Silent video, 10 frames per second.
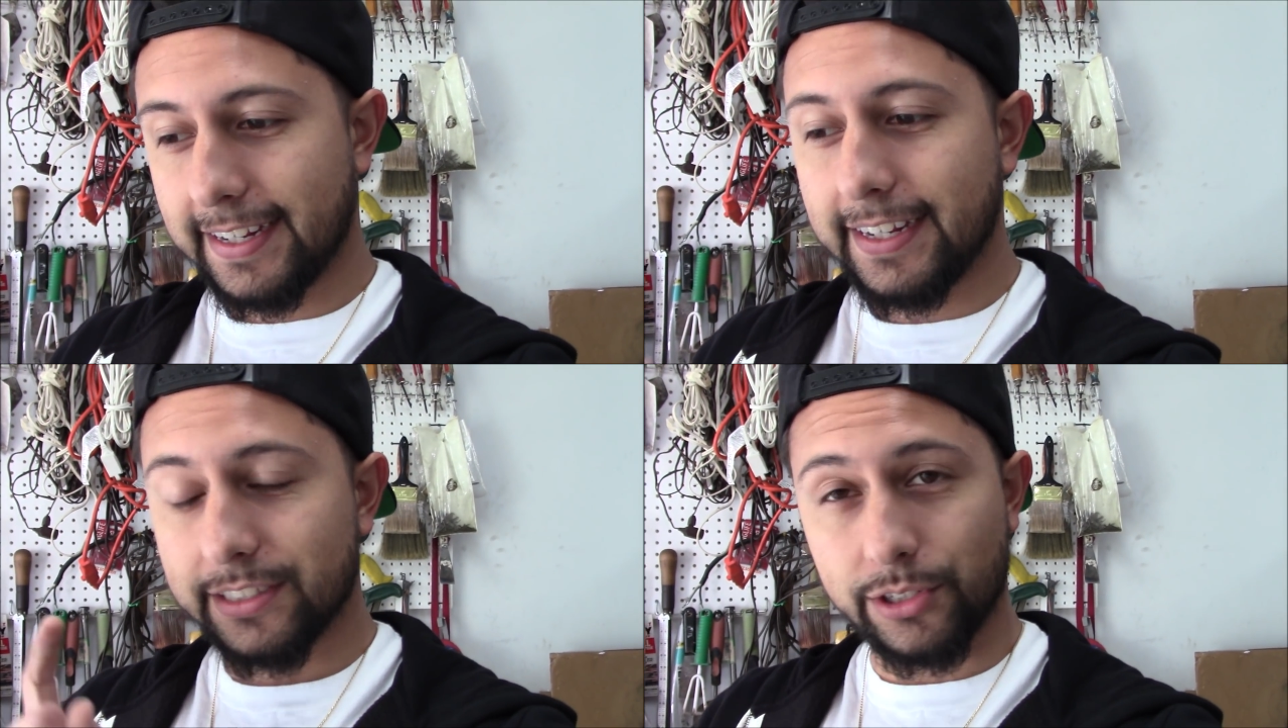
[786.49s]

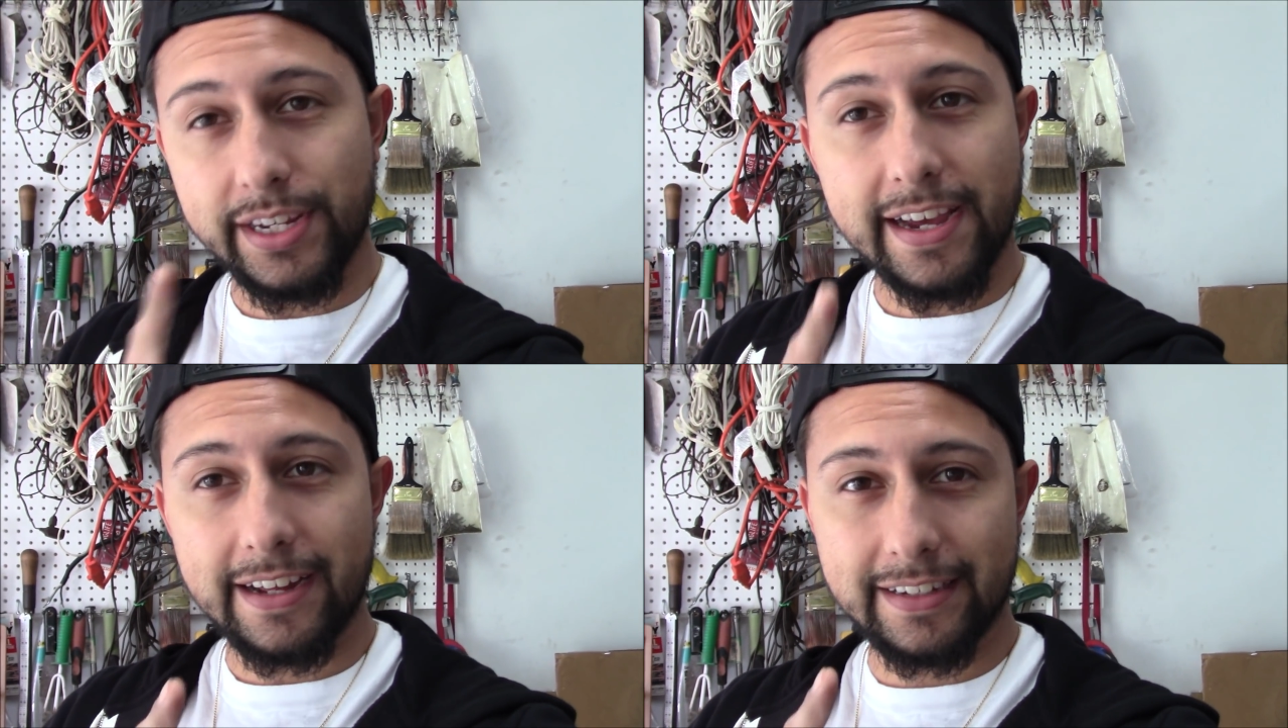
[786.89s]
So
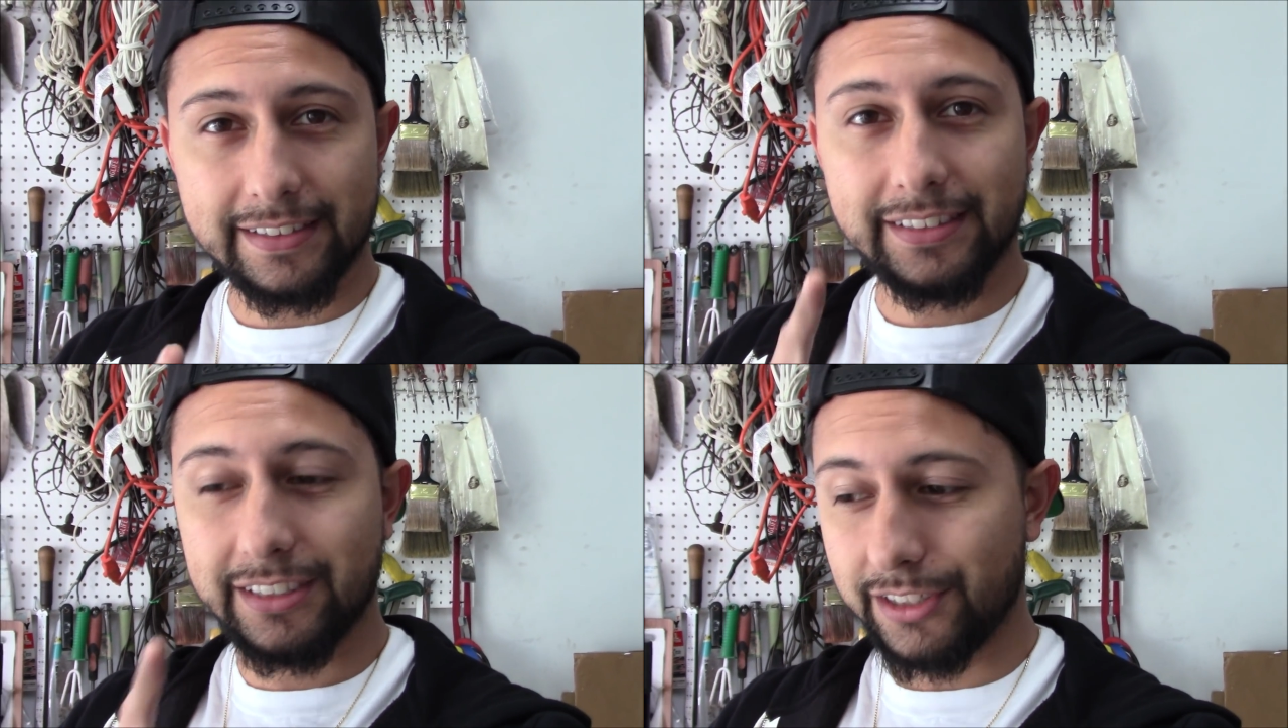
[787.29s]
yeah,
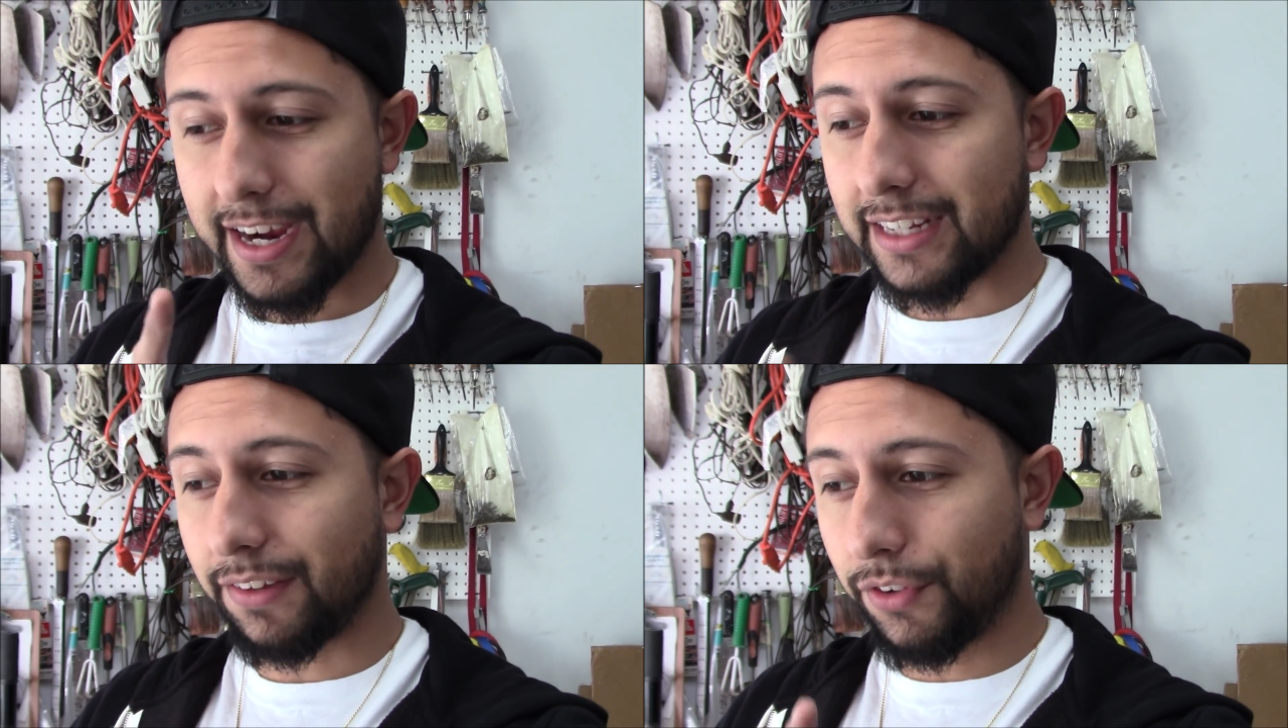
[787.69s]
you
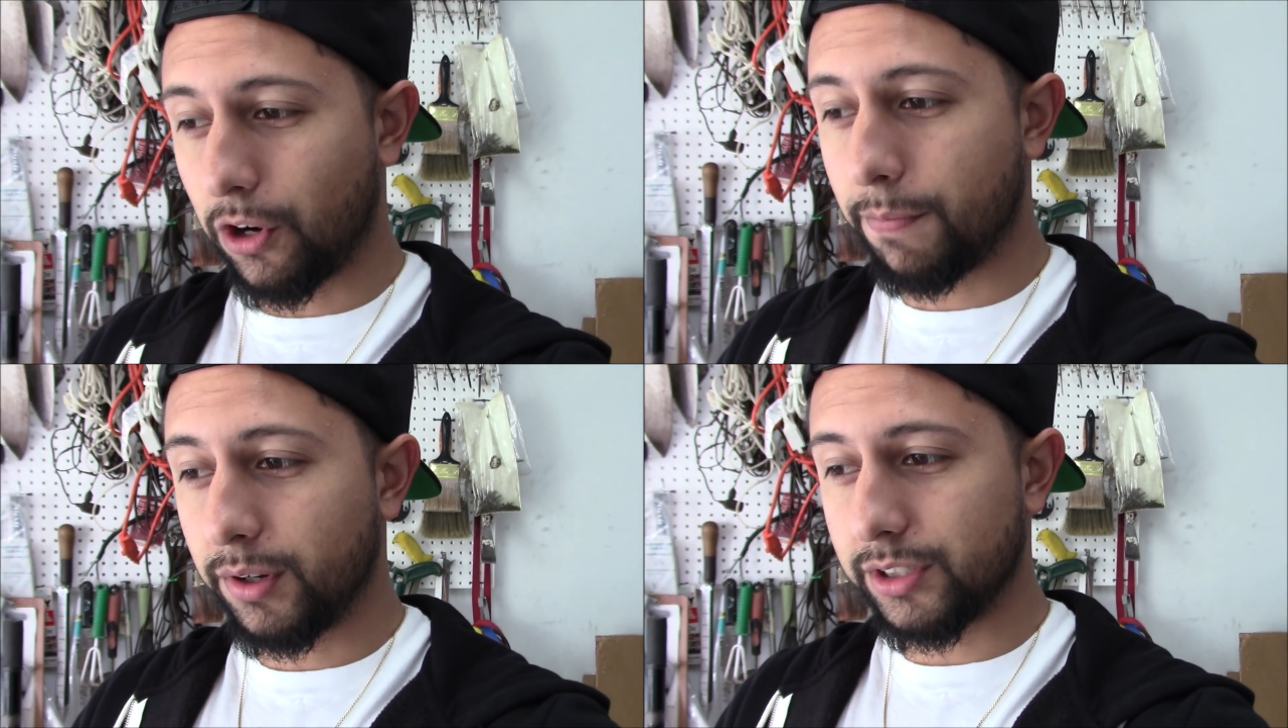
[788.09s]
guys, if you
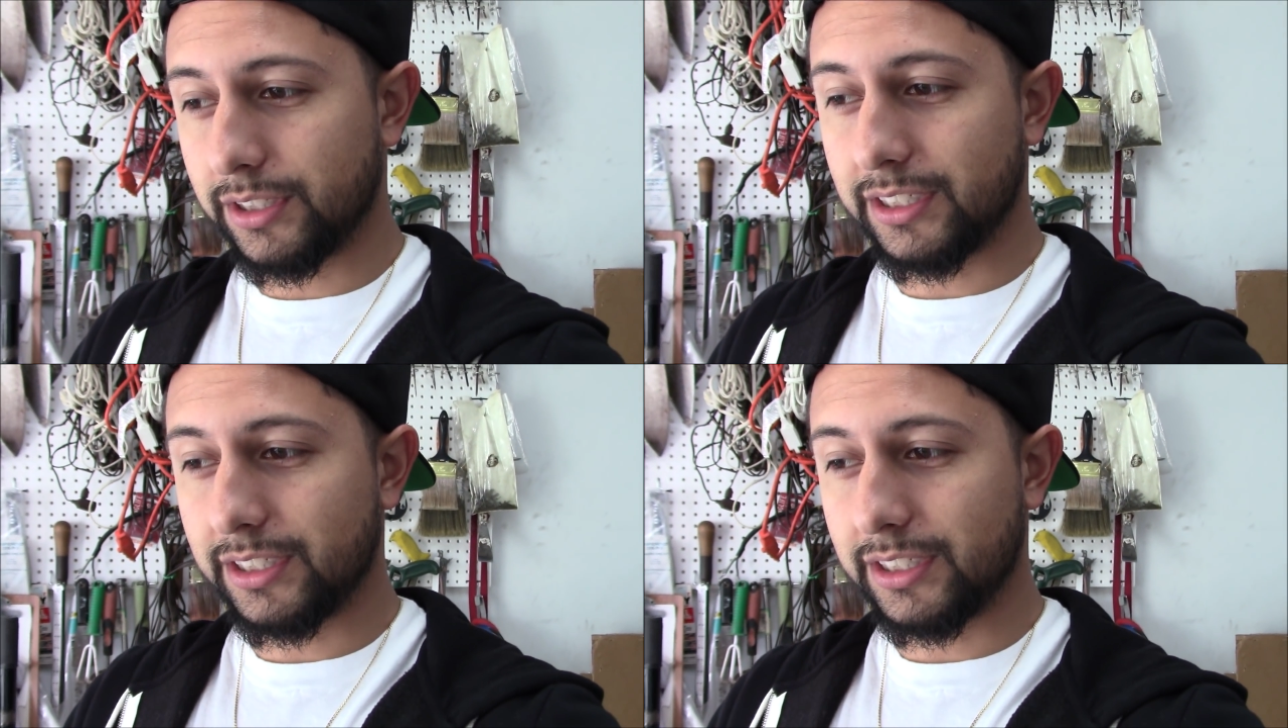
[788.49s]
are building these